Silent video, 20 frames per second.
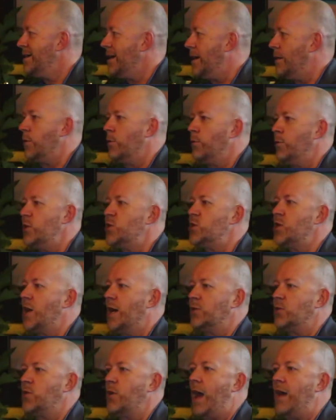And we reached
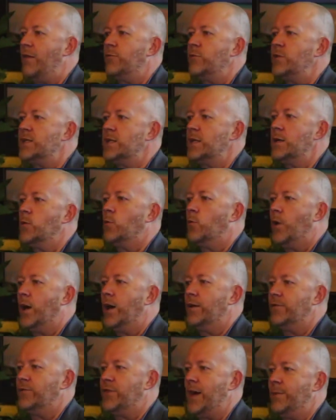out to every single
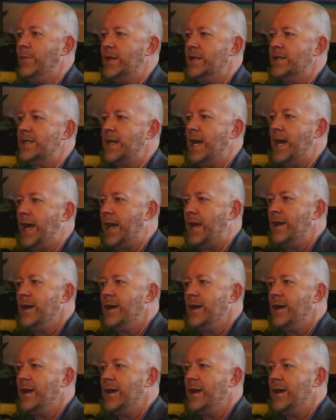one of them and say,